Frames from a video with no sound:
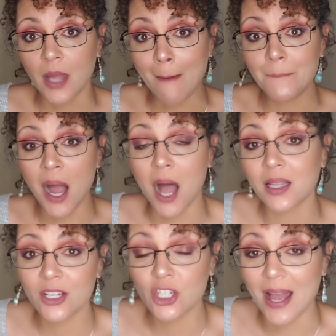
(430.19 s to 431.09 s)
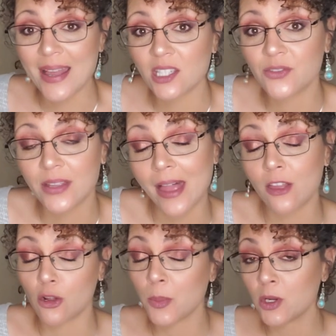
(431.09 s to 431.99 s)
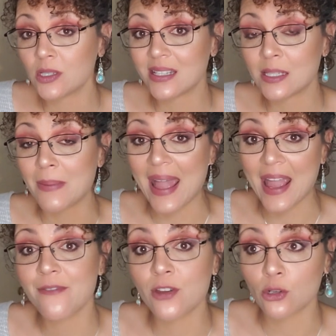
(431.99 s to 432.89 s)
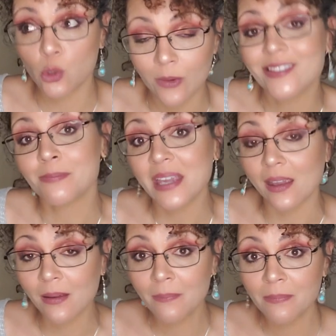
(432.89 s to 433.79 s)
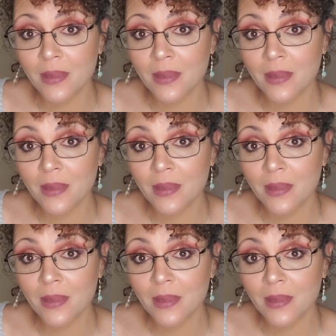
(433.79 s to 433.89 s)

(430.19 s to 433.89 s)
apologized for that other person's behavior towards me